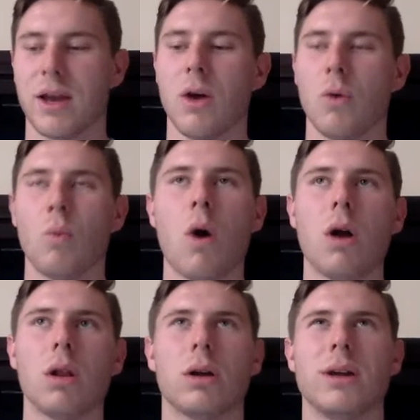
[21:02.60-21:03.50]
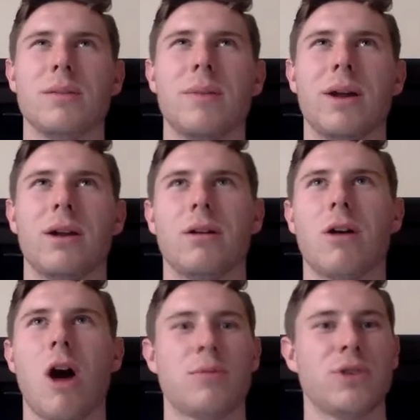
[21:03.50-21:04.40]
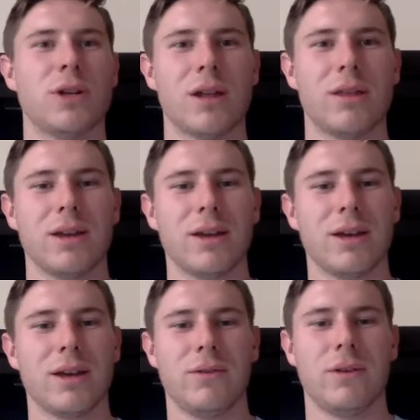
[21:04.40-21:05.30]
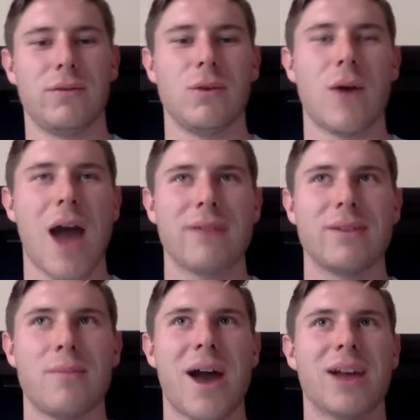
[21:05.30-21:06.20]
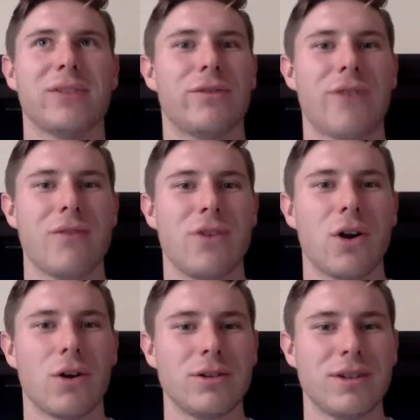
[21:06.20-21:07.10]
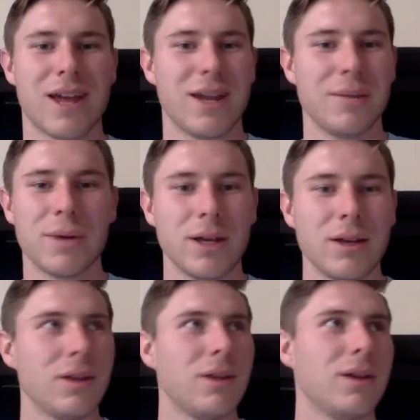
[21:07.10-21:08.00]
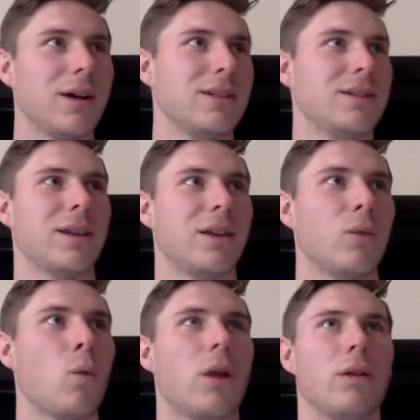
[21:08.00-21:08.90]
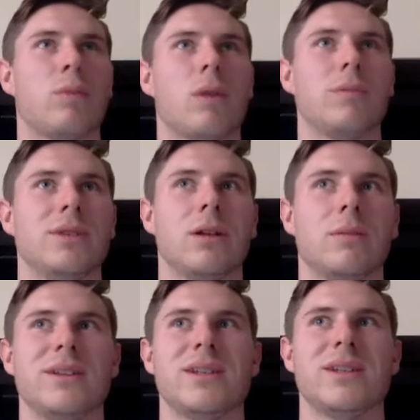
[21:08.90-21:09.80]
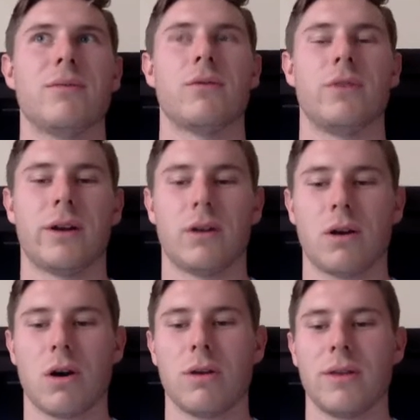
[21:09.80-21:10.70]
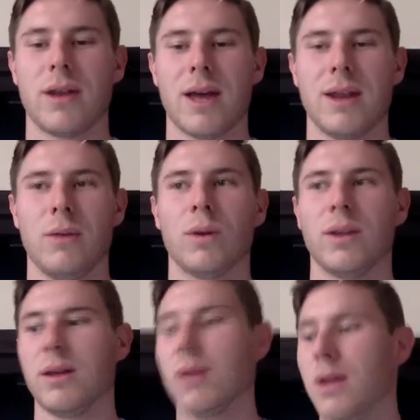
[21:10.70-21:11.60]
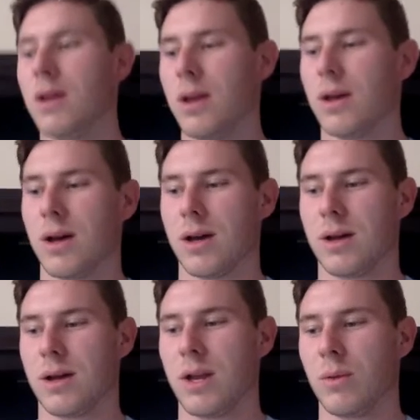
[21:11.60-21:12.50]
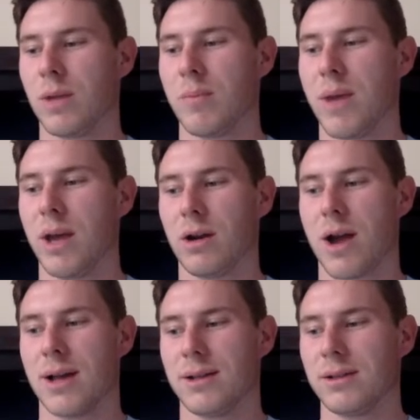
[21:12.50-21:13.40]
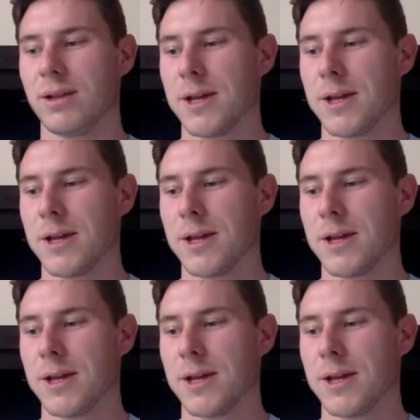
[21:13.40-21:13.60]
Waller is a better option. I think if you had to pass for 5 yards to anybody, I think Waller probably is a little bit safer for Derek Carr than anyone that Baker has.